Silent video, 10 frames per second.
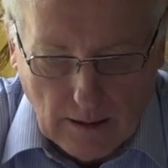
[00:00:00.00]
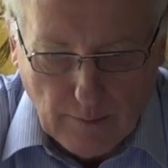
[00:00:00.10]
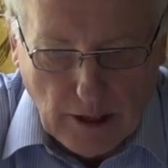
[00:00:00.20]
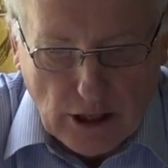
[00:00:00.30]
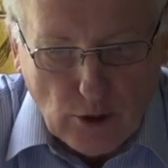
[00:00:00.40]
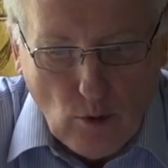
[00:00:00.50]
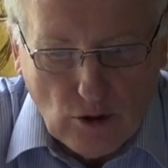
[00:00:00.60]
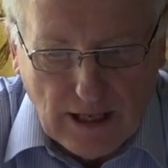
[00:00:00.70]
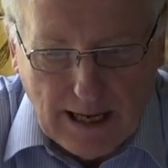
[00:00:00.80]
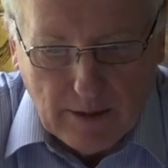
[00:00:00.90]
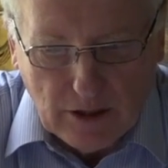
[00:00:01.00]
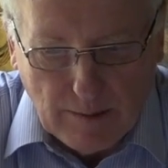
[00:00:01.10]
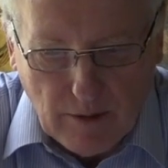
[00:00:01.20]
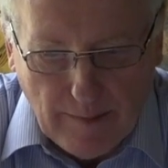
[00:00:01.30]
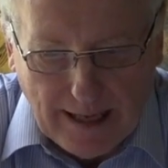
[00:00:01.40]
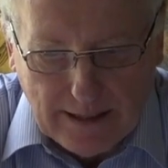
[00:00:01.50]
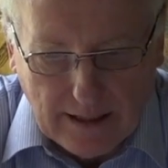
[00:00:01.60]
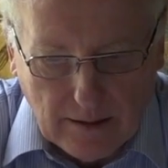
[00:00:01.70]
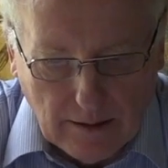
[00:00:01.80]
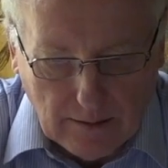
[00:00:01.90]
The British wartime and
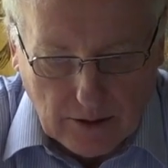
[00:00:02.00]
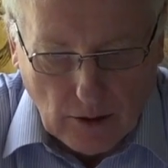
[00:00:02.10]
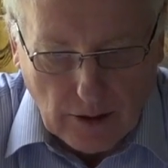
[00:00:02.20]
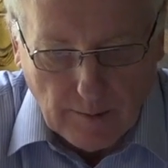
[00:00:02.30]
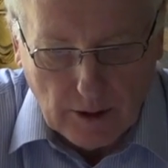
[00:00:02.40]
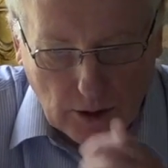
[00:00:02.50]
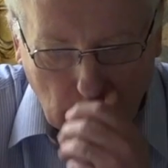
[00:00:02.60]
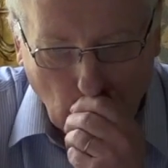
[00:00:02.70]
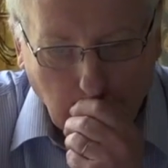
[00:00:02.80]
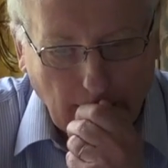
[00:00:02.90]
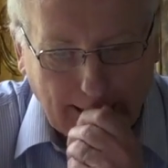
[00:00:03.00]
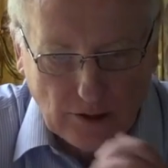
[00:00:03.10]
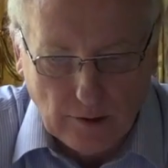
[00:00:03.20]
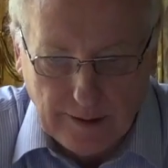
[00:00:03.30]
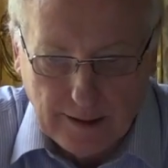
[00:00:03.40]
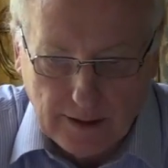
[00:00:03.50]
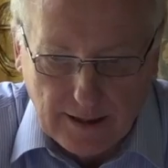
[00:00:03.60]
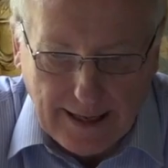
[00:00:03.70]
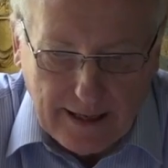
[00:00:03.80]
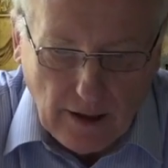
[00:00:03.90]
diplomatic documents, as Henri has
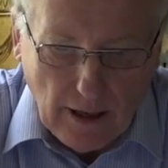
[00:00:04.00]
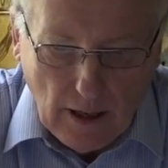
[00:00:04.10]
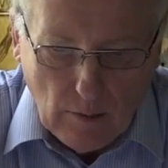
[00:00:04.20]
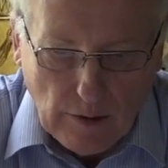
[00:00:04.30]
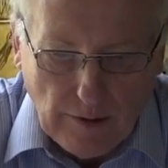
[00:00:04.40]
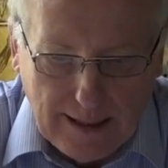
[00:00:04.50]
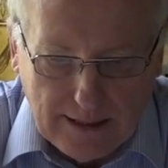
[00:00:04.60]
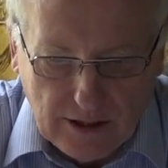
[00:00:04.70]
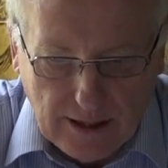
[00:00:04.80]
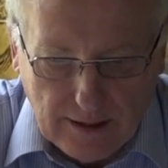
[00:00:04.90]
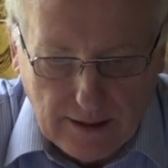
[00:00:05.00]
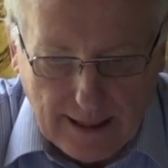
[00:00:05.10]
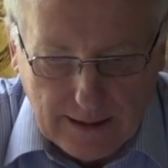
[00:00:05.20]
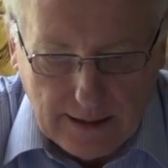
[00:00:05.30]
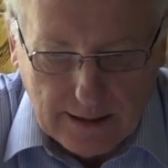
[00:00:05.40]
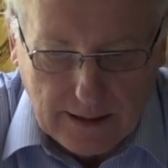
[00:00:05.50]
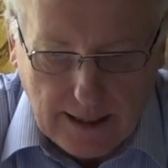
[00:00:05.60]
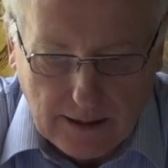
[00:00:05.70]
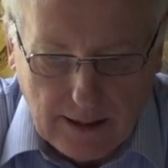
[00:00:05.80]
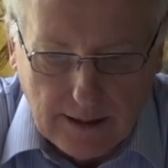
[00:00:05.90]
said, were released in the
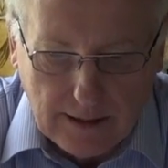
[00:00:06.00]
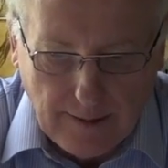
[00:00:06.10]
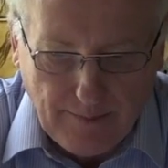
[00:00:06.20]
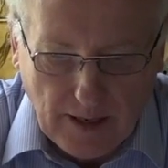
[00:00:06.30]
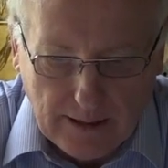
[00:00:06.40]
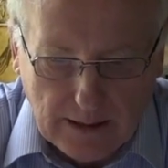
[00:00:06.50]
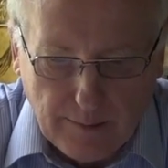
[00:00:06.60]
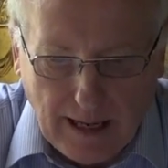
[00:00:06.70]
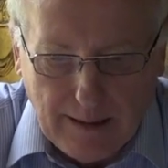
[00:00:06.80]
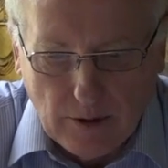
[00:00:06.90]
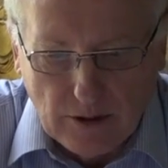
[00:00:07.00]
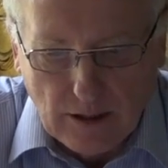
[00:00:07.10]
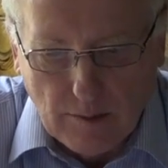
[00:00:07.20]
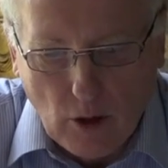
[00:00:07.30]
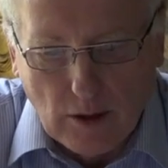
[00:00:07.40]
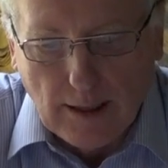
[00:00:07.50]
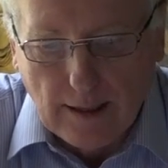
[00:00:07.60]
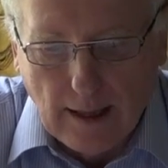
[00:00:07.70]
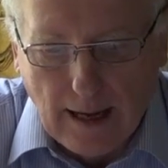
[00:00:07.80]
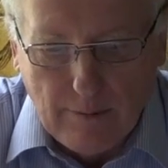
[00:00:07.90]
1960s, and his papers in the
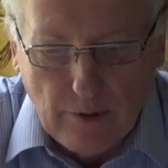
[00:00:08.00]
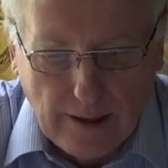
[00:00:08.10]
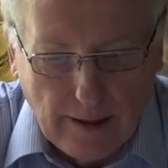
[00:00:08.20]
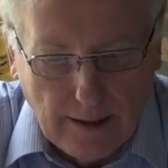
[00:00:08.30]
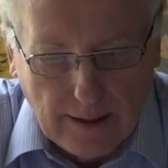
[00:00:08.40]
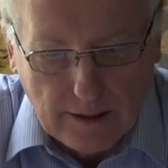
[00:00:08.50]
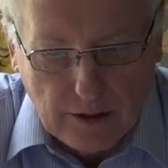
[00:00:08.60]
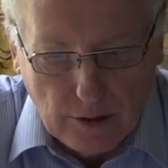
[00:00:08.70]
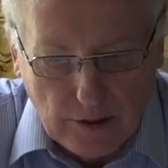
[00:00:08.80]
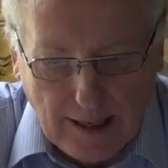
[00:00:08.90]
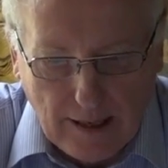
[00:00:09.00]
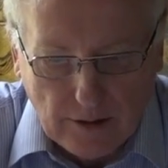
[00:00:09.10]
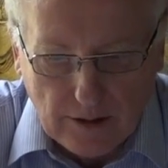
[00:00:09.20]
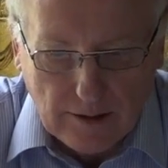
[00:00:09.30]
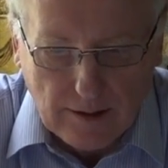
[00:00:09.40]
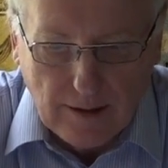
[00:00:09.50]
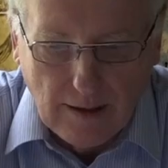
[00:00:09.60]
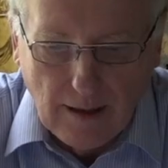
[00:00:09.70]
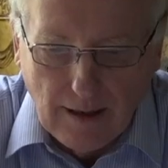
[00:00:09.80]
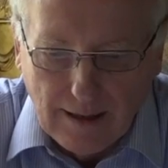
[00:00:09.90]
Bodleian Library in 2000.
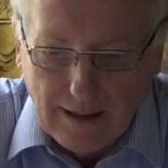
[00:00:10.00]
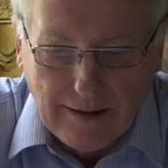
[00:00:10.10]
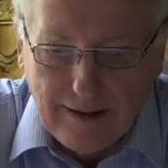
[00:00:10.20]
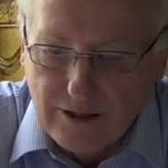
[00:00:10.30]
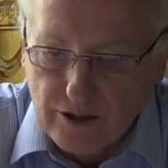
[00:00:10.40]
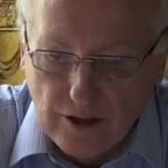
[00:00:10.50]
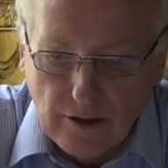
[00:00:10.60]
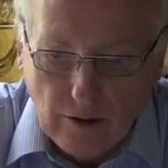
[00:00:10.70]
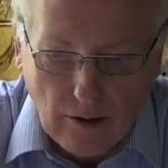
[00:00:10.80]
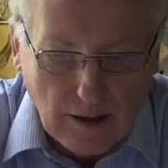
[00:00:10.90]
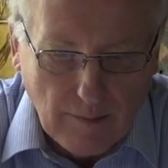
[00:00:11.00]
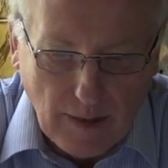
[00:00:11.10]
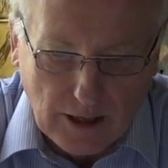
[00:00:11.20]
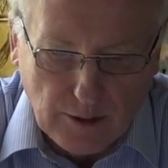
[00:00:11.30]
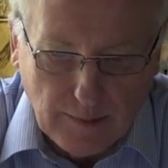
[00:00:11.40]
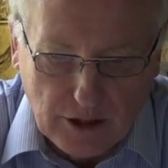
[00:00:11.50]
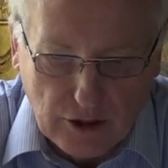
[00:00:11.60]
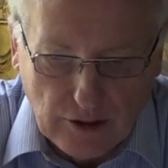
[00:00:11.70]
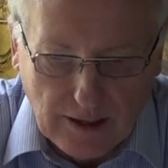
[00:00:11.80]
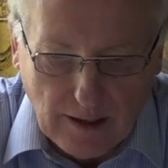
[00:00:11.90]
There is no longer much
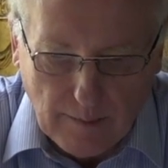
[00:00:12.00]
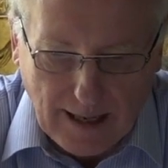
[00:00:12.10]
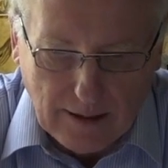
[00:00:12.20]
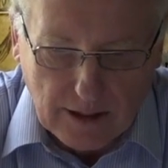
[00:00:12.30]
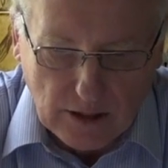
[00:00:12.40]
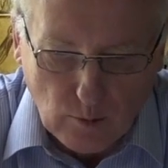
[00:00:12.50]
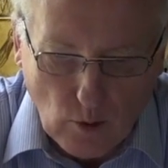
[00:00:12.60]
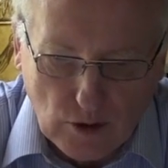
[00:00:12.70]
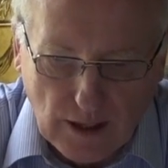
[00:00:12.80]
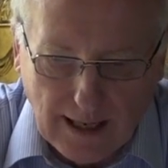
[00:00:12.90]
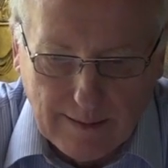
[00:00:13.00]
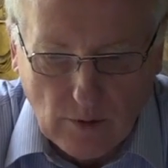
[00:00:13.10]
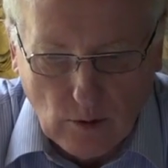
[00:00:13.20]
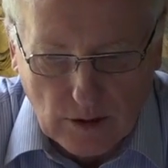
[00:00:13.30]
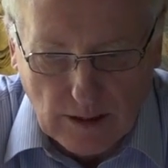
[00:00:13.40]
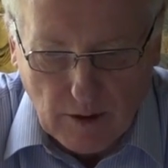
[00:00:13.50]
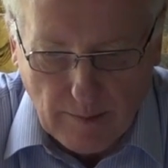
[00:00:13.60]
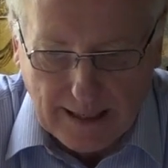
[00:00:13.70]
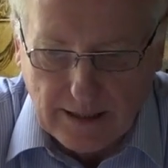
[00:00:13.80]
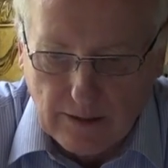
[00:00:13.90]
mystery about his wartime or
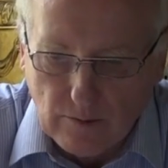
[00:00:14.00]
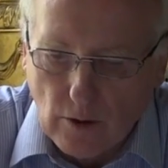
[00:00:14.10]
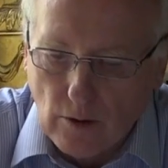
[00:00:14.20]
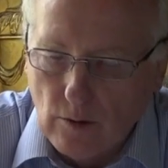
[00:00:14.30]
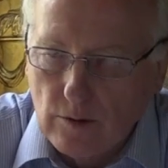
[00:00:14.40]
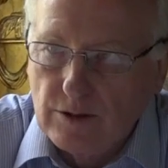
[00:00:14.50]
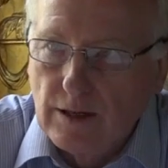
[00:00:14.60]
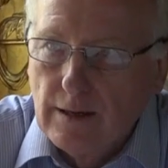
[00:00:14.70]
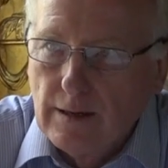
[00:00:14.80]
diplomatic roles,